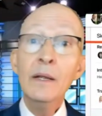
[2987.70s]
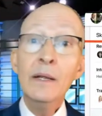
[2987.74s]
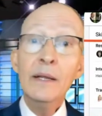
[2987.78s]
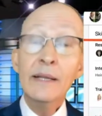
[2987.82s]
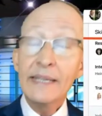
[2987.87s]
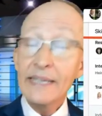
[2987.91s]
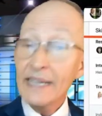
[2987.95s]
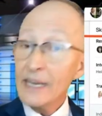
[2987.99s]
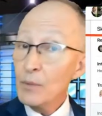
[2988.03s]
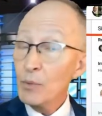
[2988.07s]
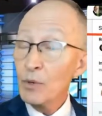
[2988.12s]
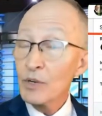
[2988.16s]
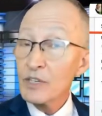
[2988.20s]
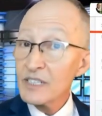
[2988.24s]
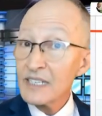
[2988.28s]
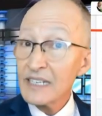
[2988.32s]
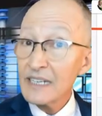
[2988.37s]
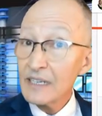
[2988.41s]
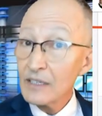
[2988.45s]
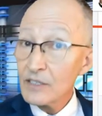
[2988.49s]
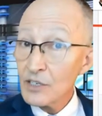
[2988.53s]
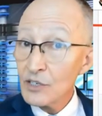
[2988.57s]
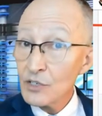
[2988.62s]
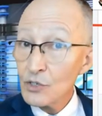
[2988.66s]
Keyword
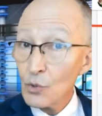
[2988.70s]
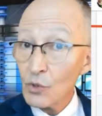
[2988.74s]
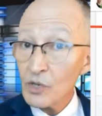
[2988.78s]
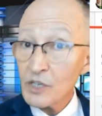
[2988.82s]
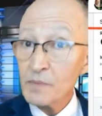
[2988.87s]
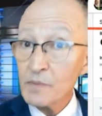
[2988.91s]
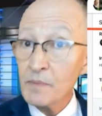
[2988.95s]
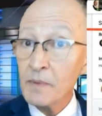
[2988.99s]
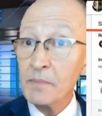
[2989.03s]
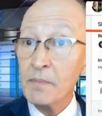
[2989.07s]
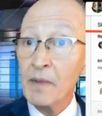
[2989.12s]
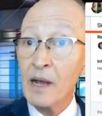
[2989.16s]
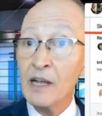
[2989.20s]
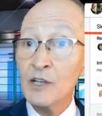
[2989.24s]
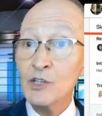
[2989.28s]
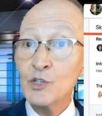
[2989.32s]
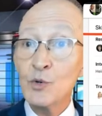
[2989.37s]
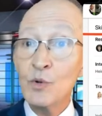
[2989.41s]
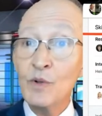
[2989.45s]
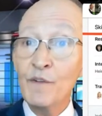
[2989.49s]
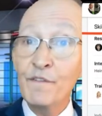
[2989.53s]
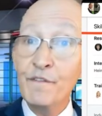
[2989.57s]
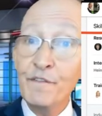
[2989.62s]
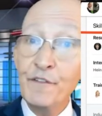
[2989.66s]
skills endorsement
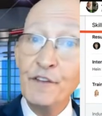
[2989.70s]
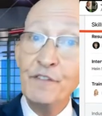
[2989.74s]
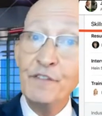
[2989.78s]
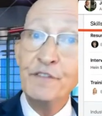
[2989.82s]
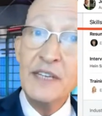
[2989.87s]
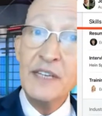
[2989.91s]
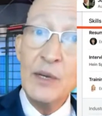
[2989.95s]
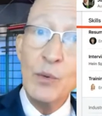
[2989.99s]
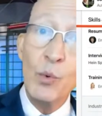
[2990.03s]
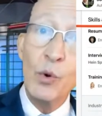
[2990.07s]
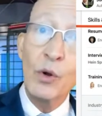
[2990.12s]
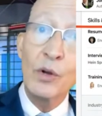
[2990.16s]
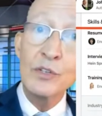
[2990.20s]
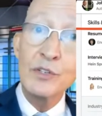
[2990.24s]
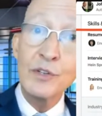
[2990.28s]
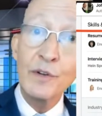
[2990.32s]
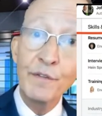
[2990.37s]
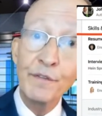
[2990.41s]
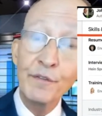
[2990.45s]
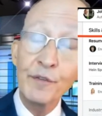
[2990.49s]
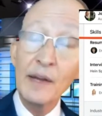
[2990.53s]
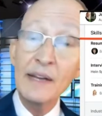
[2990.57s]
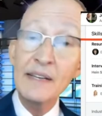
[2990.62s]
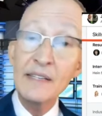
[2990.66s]
module 50 words or
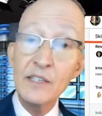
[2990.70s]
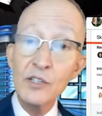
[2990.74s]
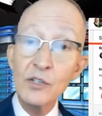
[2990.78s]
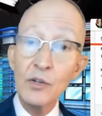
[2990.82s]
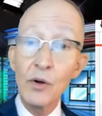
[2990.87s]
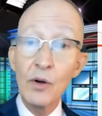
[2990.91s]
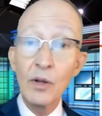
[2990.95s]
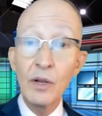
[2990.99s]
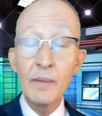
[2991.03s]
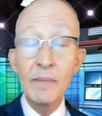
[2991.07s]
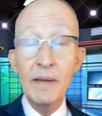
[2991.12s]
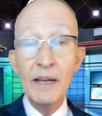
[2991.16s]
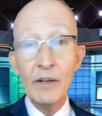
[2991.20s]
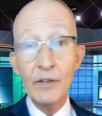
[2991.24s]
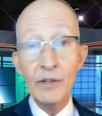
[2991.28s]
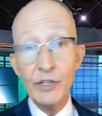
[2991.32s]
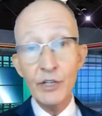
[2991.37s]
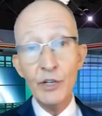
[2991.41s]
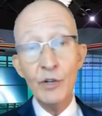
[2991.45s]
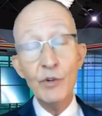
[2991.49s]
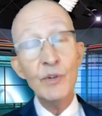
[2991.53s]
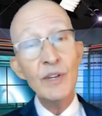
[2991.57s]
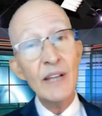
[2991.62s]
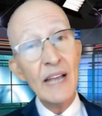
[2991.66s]
phrases all about
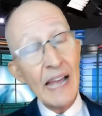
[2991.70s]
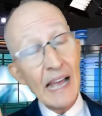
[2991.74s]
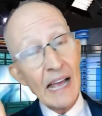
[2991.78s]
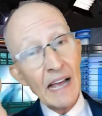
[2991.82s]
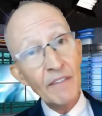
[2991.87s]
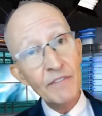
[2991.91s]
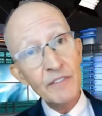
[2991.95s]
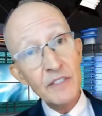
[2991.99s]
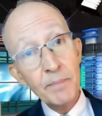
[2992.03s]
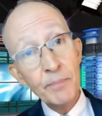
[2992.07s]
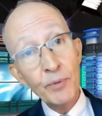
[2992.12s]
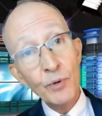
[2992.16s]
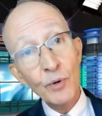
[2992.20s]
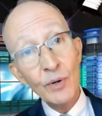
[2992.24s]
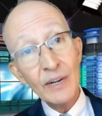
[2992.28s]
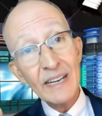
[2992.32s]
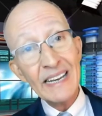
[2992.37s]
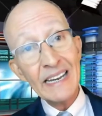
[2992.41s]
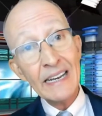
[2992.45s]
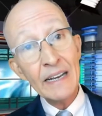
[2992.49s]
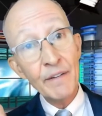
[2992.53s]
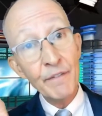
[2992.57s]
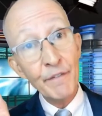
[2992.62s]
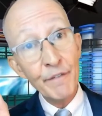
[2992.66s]
you. You have to put
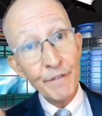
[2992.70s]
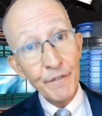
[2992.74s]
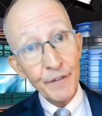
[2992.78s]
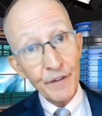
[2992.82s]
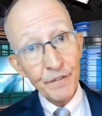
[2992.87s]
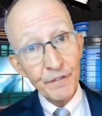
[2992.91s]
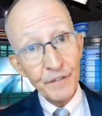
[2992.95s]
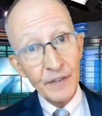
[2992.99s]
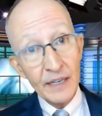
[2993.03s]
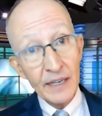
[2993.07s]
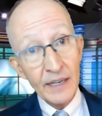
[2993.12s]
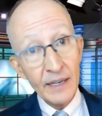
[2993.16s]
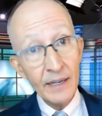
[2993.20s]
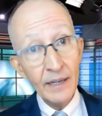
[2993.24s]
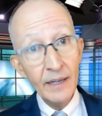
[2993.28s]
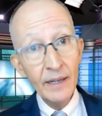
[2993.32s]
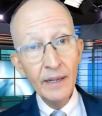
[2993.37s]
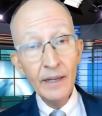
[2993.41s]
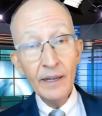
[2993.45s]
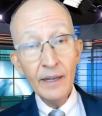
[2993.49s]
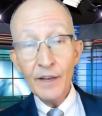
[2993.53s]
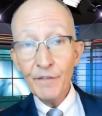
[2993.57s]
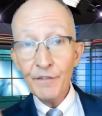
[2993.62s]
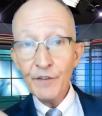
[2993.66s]
in 50.
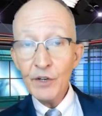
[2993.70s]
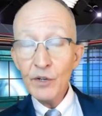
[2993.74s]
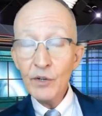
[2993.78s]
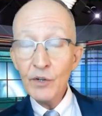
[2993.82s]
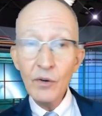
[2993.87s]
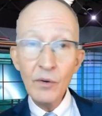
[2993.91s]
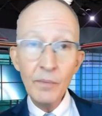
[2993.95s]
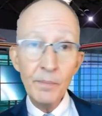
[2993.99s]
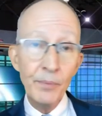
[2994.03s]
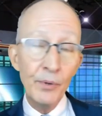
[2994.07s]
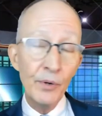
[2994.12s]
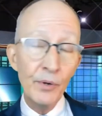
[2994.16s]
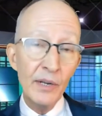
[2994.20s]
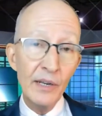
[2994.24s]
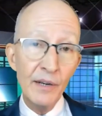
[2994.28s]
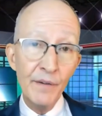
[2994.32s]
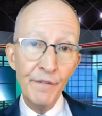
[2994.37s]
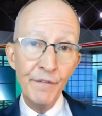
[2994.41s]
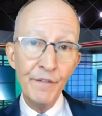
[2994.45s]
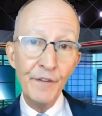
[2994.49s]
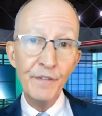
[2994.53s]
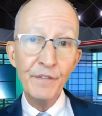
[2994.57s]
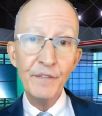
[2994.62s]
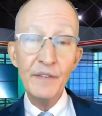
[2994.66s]
If you don't put in
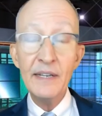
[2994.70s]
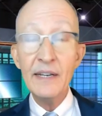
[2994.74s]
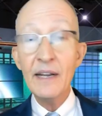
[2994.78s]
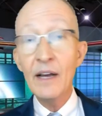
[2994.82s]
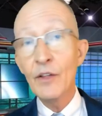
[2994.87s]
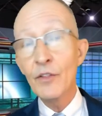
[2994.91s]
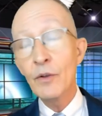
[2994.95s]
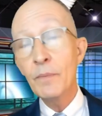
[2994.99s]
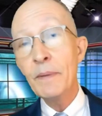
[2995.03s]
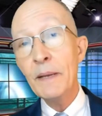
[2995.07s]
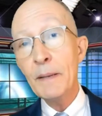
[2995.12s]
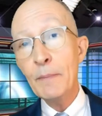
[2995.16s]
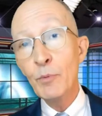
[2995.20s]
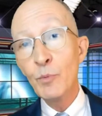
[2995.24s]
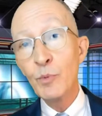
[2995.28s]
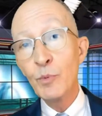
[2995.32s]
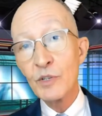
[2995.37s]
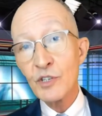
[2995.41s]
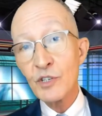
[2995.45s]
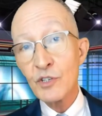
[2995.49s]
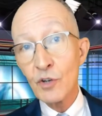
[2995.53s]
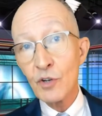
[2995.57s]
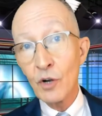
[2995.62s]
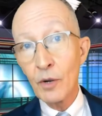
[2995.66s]
50, other people will
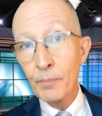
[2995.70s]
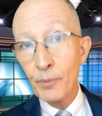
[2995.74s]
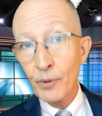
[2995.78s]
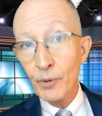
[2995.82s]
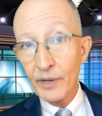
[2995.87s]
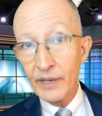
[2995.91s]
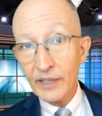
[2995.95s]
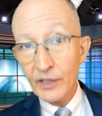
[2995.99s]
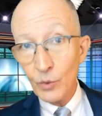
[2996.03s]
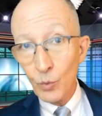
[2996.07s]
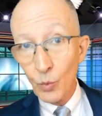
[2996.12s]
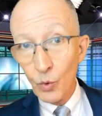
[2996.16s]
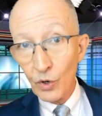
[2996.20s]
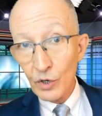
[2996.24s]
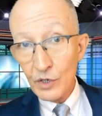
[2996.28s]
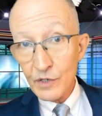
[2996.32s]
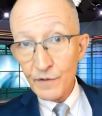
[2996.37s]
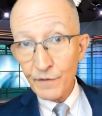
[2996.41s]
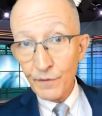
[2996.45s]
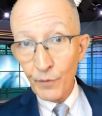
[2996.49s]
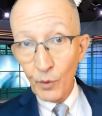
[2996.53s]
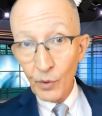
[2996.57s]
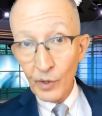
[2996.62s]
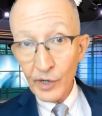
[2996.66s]
start putting in the words
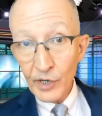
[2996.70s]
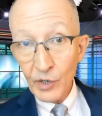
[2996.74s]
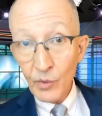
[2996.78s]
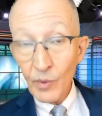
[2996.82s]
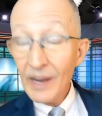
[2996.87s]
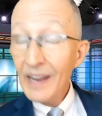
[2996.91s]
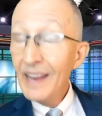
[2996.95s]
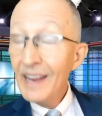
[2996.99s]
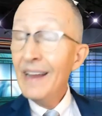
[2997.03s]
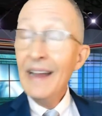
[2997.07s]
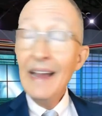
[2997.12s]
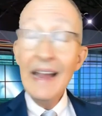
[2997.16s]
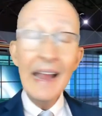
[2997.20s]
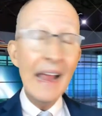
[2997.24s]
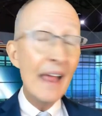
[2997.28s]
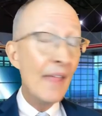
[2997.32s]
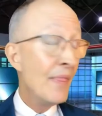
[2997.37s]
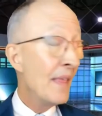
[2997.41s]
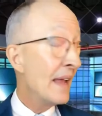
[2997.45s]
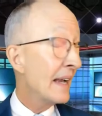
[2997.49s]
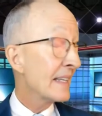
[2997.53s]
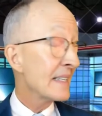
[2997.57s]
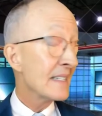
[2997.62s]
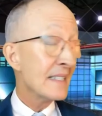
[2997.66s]
for you. And
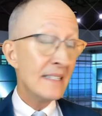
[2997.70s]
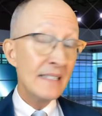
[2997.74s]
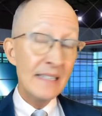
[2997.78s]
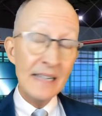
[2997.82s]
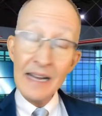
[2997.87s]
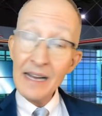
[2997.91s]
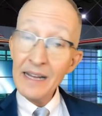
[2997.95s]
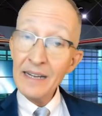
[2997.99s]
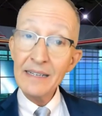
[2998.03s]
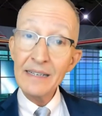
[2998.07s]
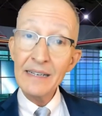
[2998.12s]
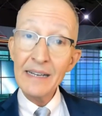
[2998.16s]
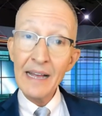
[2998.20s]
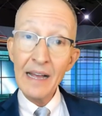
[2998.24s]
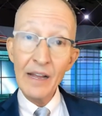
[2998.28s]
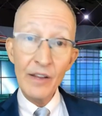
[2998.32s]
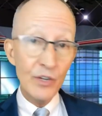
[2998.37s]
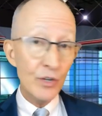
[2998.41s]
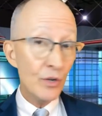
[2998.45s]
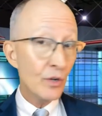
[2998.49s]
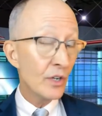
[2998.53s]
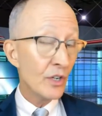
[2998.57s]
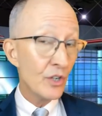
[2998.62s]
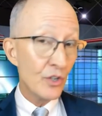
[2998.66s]
that is not how
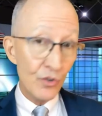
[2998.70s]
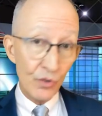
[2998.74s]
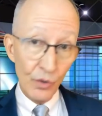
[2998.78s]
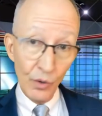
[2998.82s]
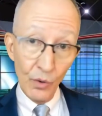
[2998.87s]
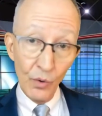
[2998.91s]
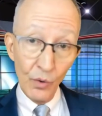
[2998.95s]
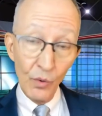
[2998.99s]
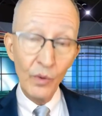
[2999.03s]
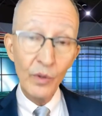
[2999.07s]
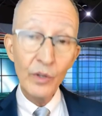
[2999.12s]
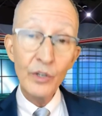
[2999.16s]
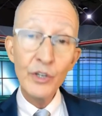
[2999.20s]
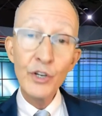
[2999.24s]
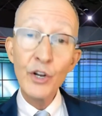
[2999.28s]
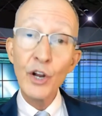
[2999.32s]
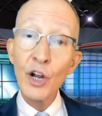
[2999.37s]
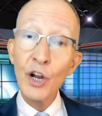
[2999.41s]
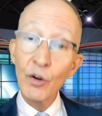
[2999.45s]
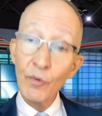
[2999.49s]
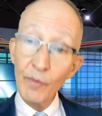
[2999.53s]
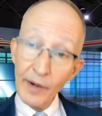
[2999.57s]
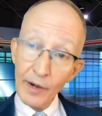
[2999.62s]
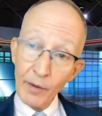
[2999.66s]
you control your
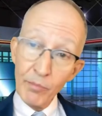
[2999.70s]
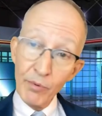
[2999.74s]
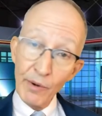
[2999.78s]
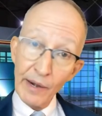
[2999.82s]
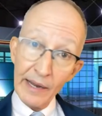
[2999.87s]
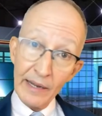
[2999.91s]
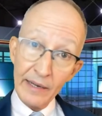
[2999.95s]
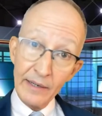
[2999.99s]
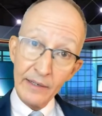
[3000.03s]
career brand.